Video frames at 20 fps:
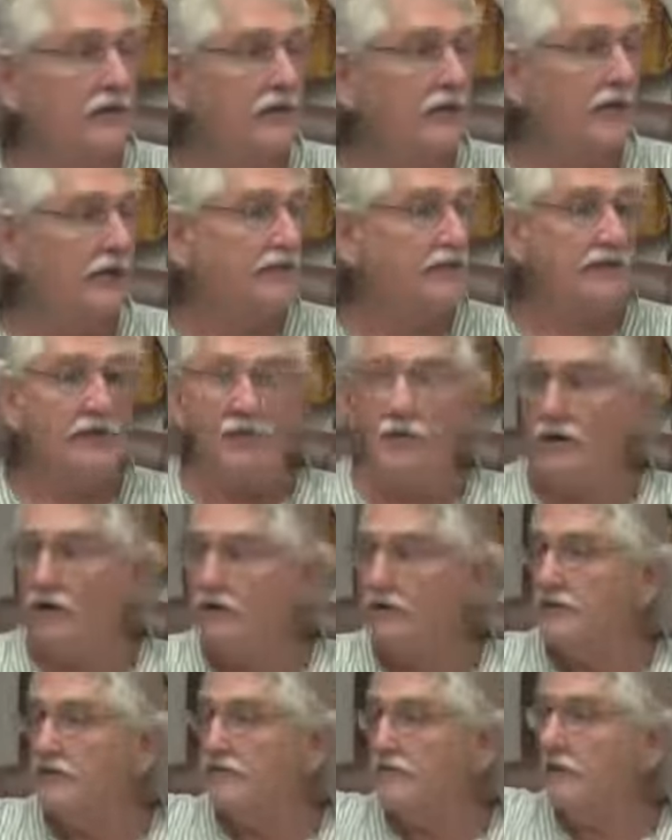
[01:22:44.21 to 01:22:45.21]
That's the
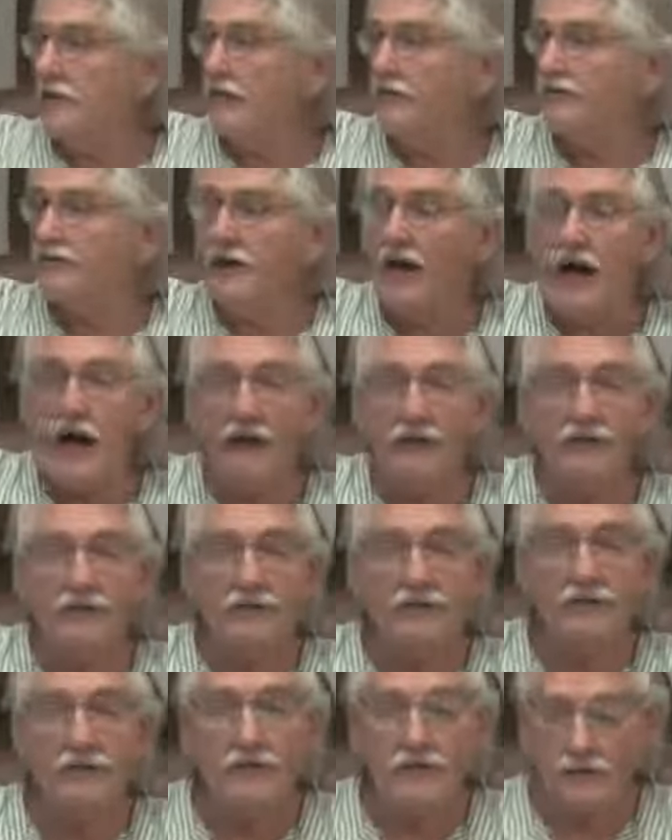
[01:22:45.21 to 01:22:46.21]
one that's left
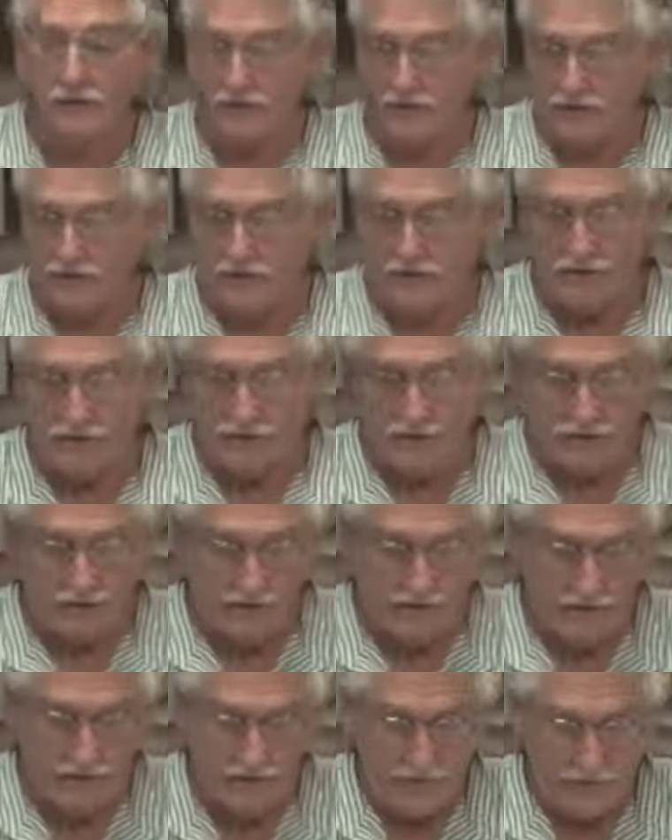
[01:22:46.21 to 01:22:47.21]
out.
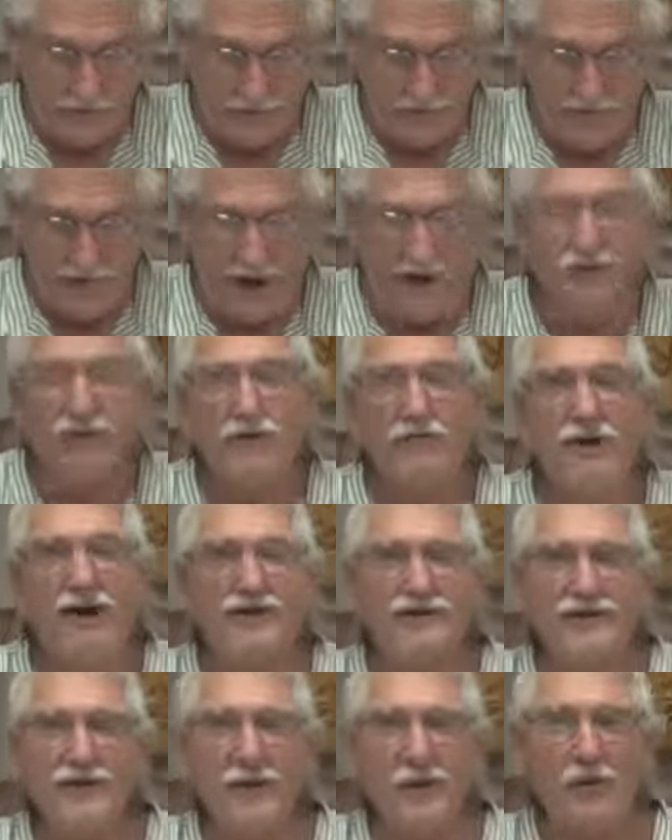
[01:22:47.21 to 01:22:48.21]
Not from
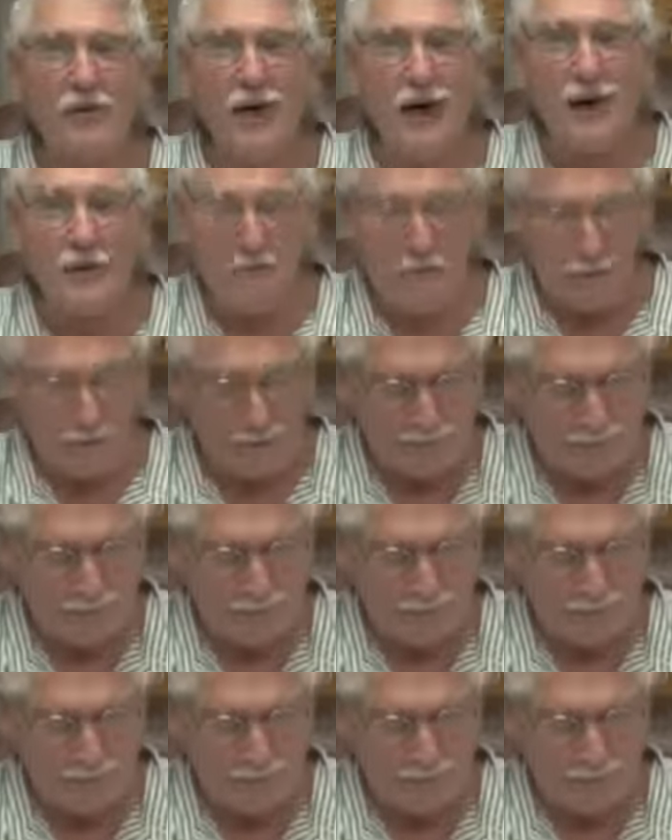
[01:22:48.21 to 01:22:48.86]
us, though, right?